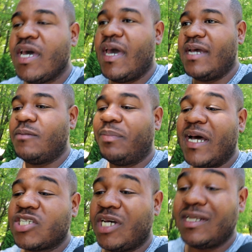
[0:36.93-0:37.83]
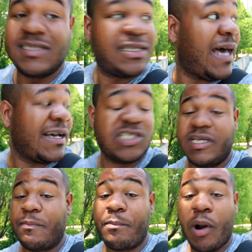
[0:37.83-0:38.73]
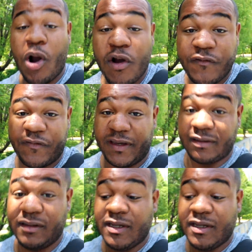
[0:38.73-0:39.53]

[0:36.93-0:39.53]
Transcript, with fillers: and the blockchain is actually perfect,